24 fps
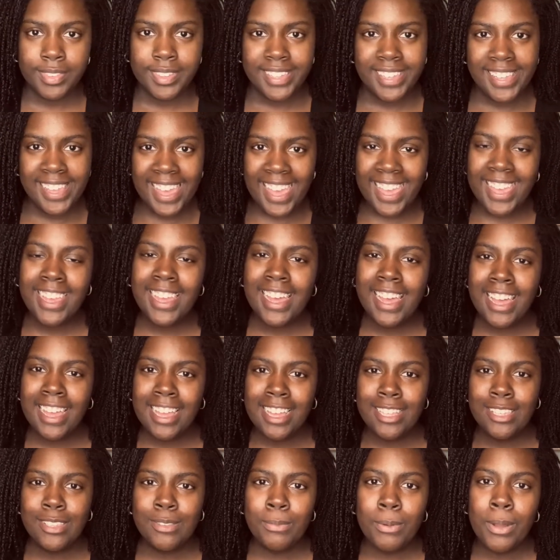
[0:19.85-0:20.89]
Hey
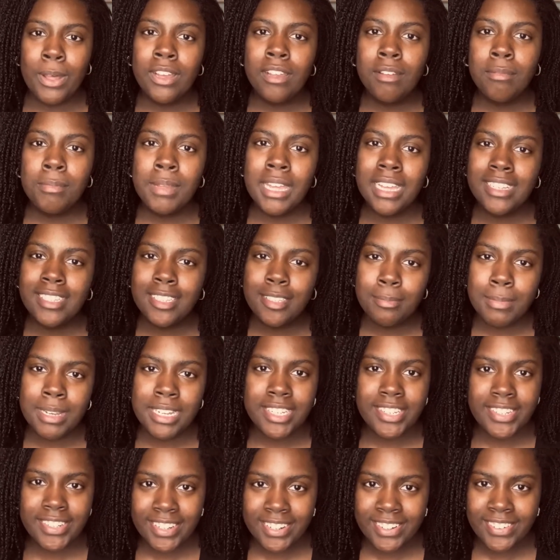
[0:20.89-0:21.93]
guys, welcome back to my
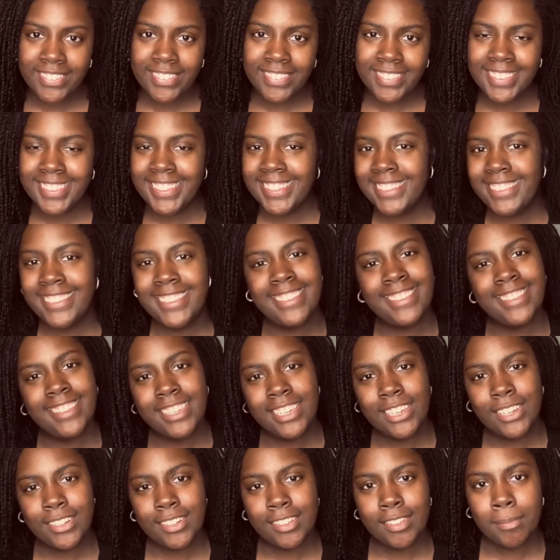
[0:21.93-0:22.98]
channel. This is
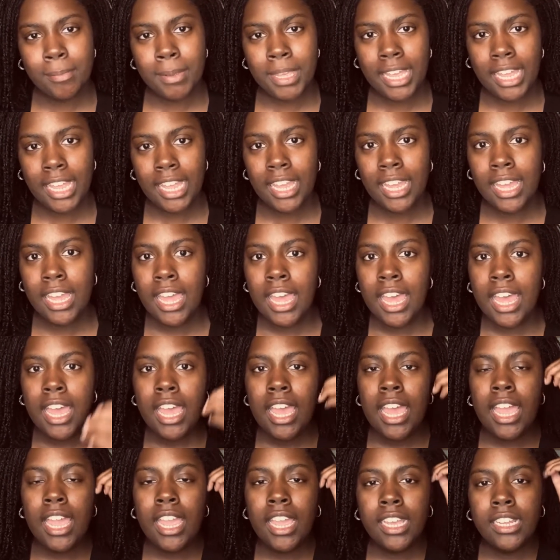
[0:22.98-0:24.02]
Sierra Bay,
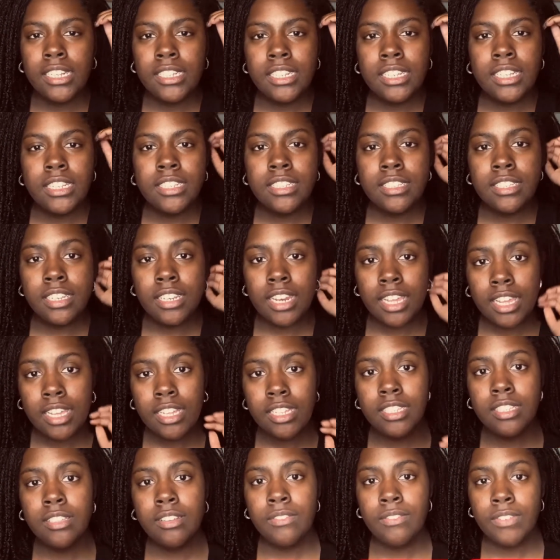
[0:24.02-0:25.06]
and
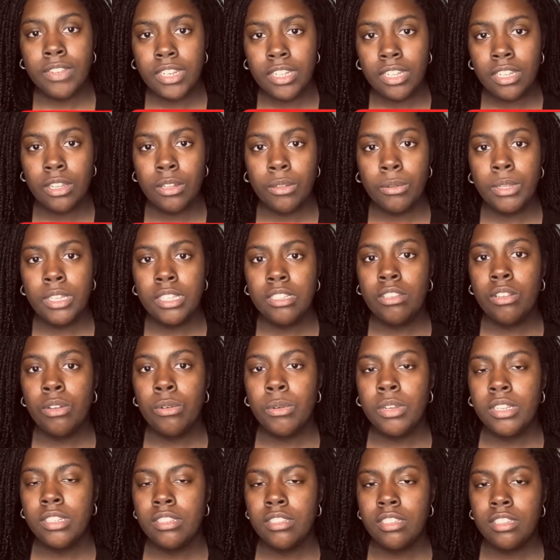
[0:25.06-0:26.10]
today's video is
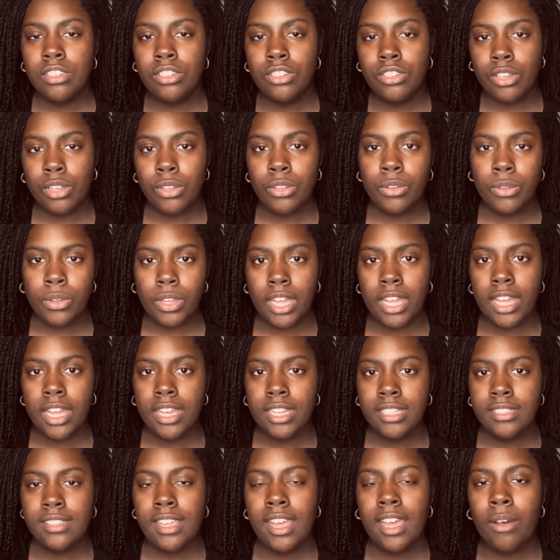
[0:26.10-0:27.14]
going to show you
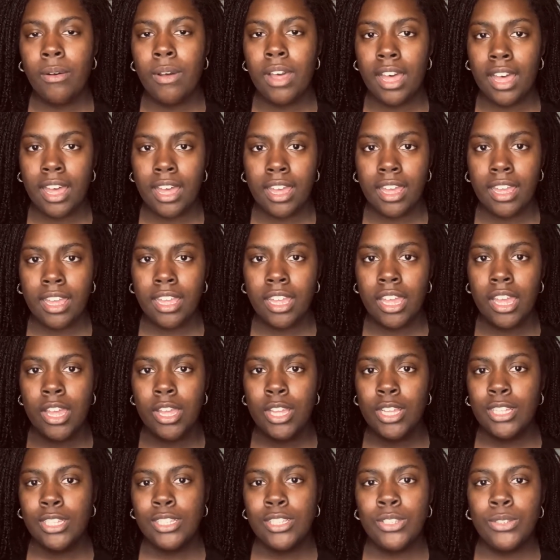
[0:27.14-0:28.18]
guys how I
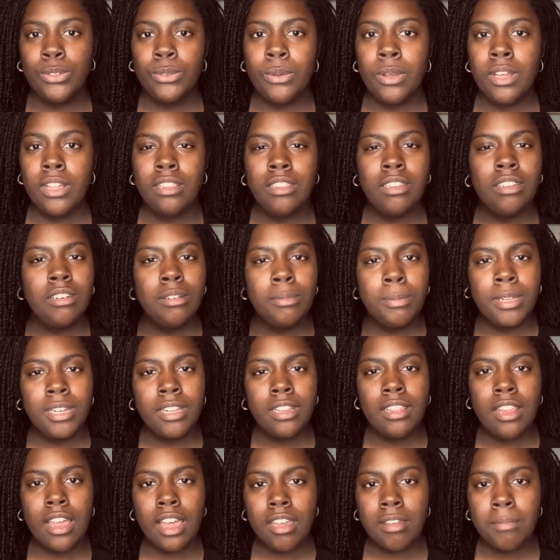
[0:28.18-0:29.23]
do a little bit of
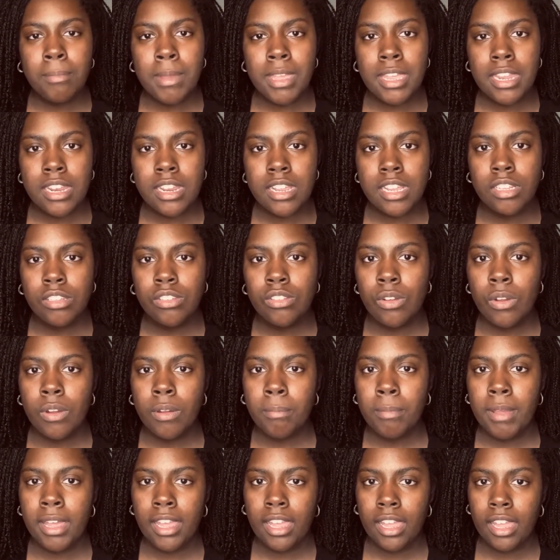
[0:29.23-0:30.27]
lock maintenance on
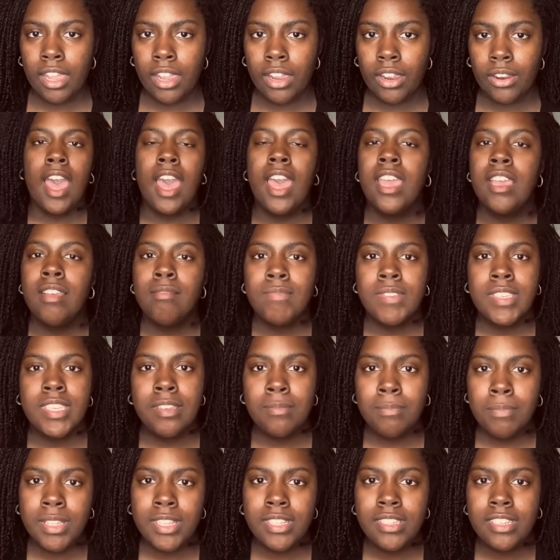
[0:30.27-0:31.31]
my hair. I am 10
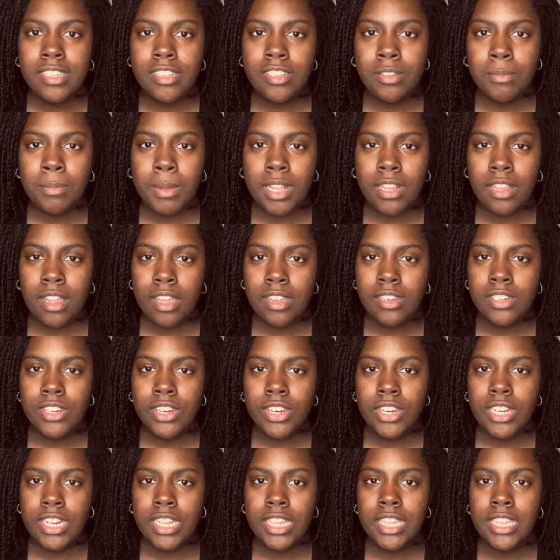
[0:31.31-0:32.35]
months into my lock
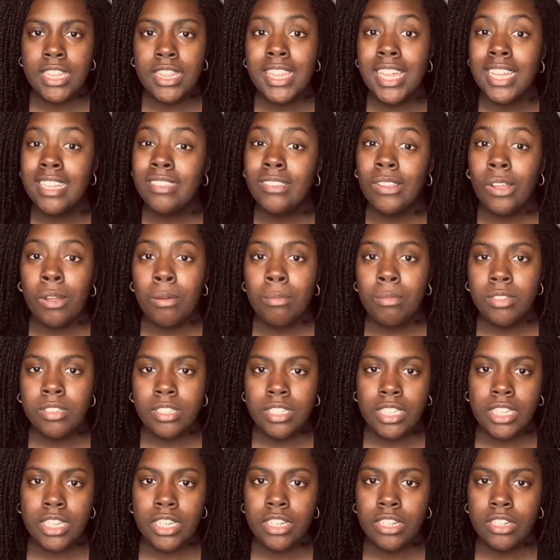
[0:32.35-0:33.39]
journey. That's almost a
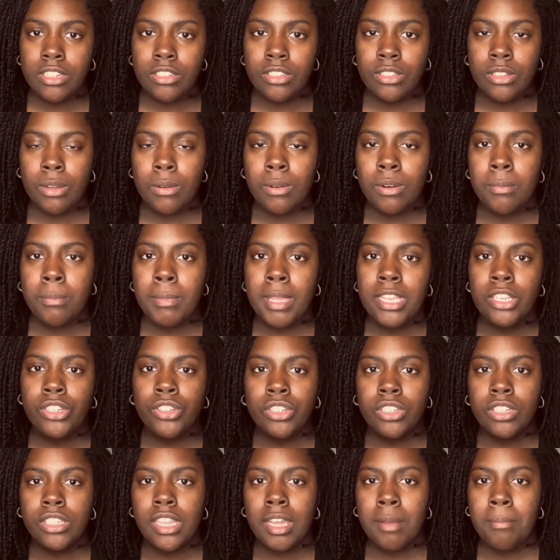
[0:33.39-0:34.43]
year, so I want to make sure
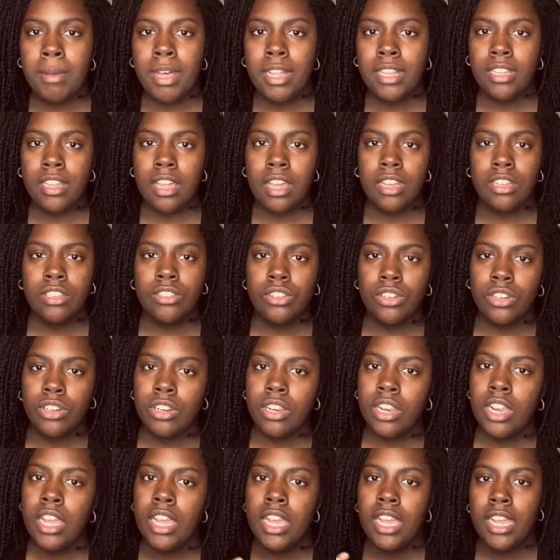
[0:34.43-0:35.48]
that my locks are
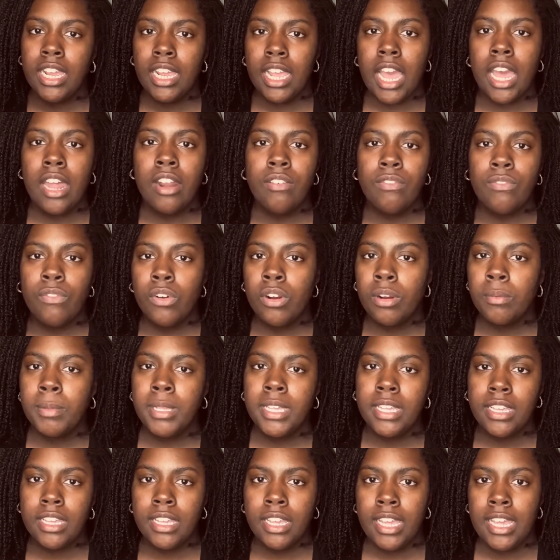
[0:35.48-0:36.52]
kind of
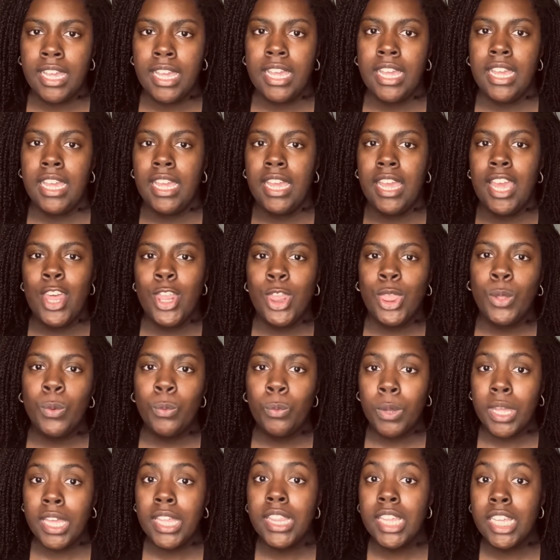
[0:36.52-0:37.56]
forming in the
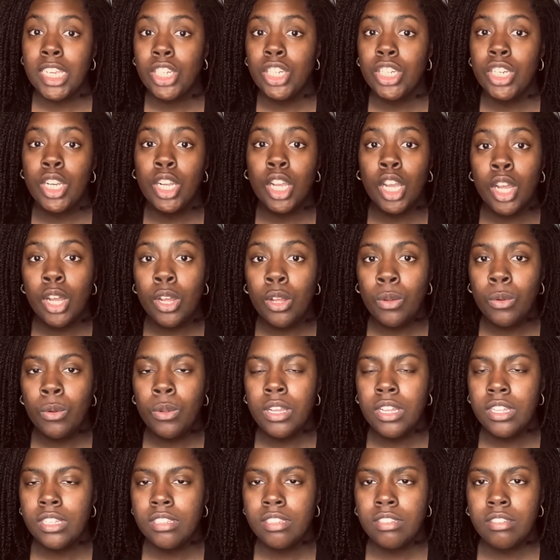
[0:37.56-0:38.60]
way they should go.
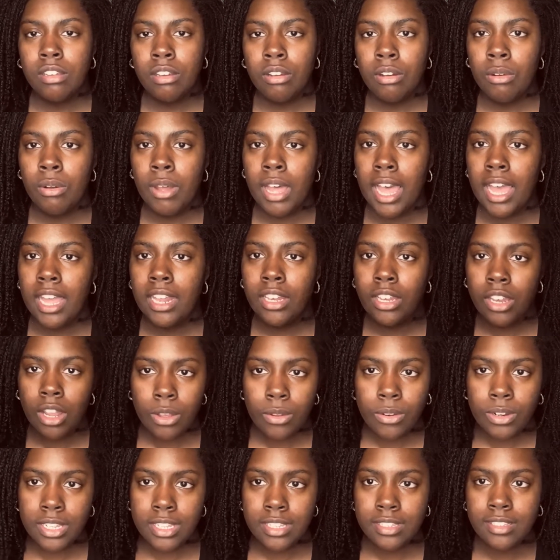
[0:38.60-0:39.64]
So I
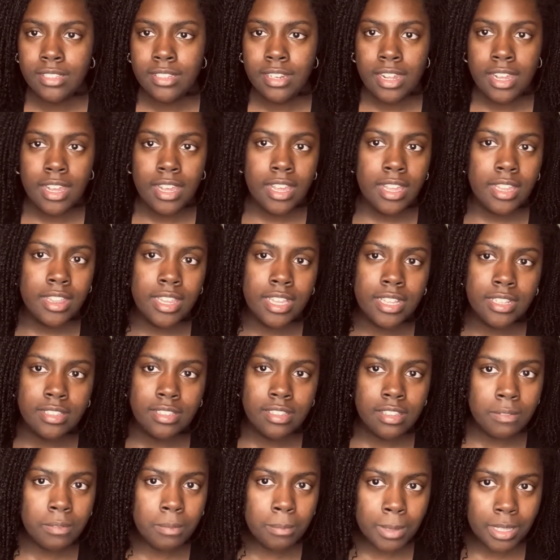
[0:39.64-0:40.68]
noticed that
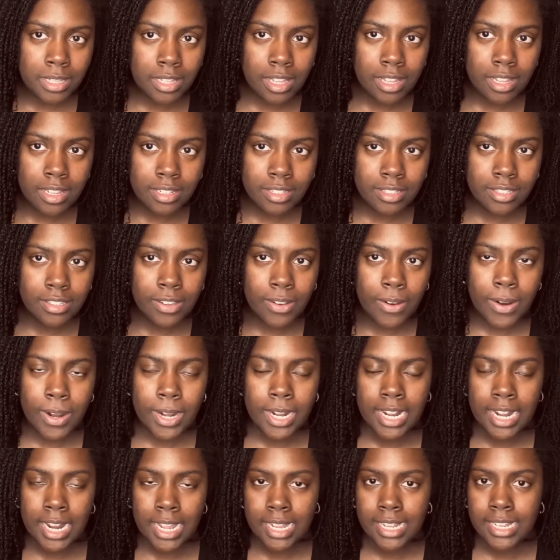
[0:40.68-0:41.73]
some of my locks are
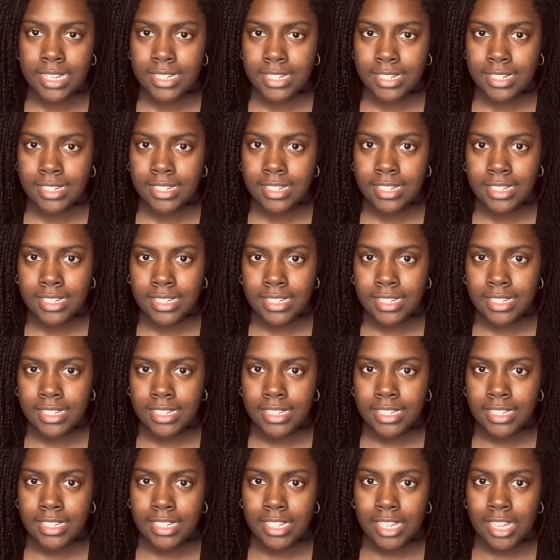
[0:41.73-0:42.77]
not
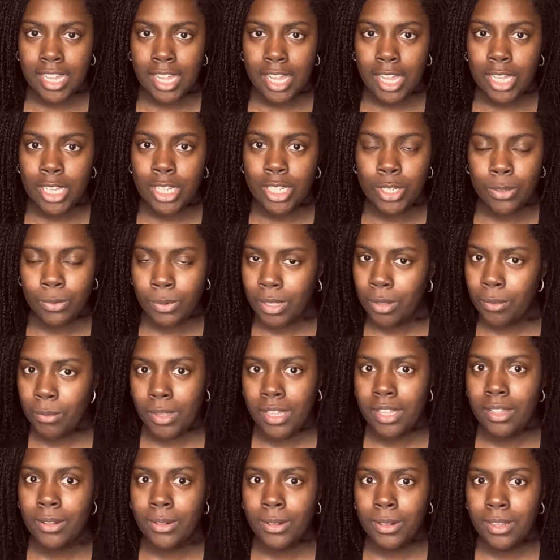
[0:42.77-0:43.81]
doing
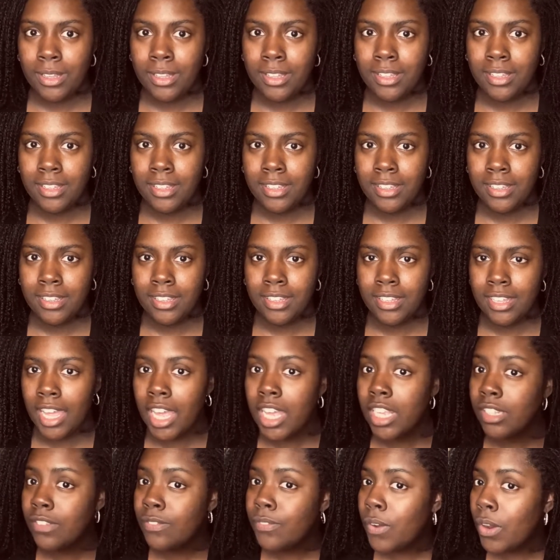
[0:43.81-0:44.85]
well
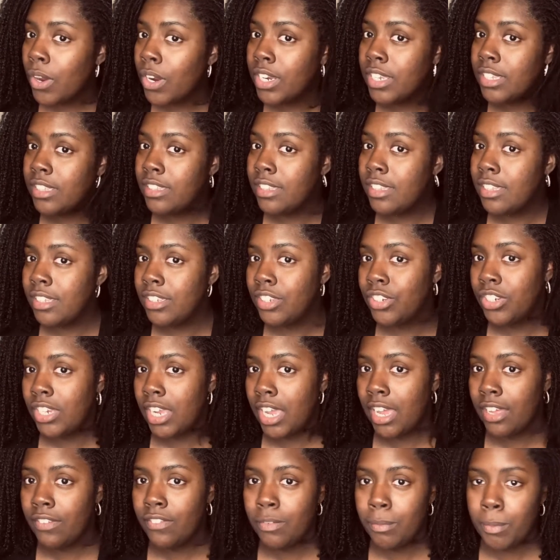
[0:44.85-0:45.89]
as far as the
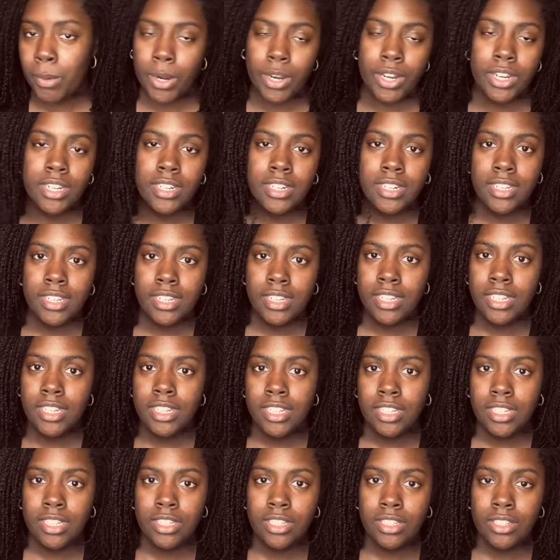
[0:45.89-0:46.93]
shaft part.
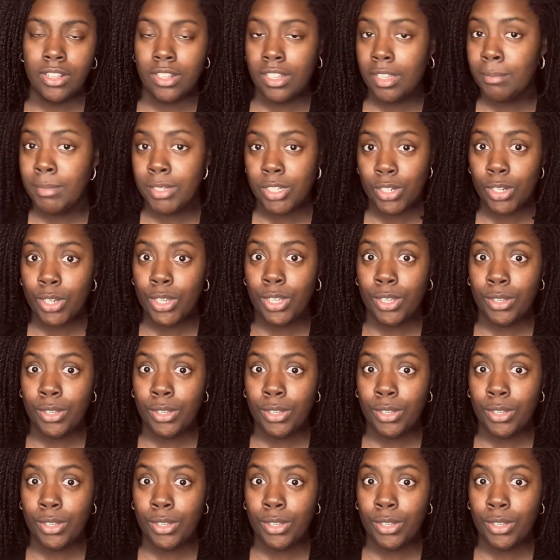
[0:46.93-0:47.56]
So let me show you.